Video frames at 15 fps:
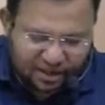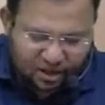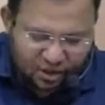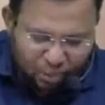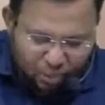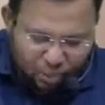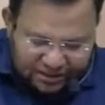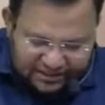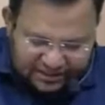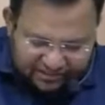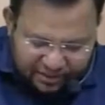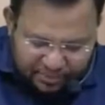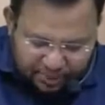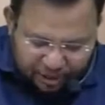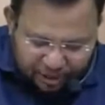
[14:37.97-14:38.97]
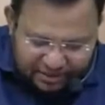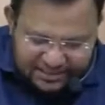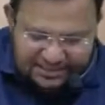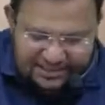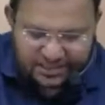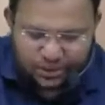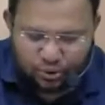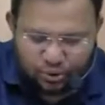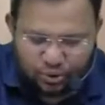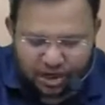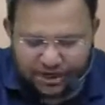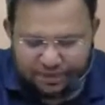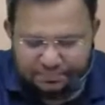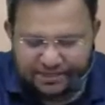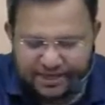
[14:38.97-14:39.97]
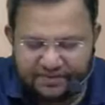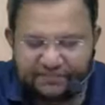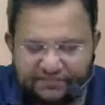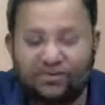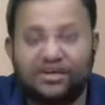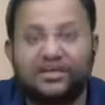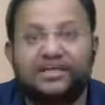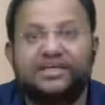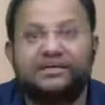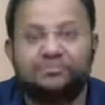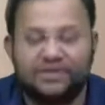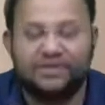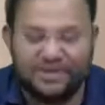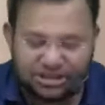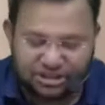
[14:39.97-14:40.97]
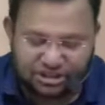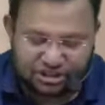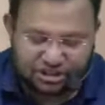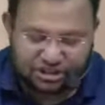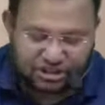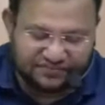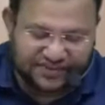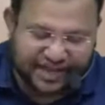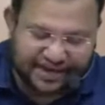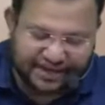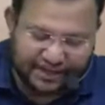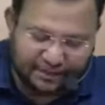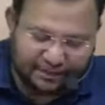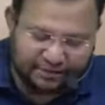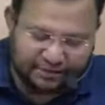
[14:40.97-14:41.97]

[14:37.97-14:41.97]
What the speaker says: Whatever policy you adopted for determination of carrying amount.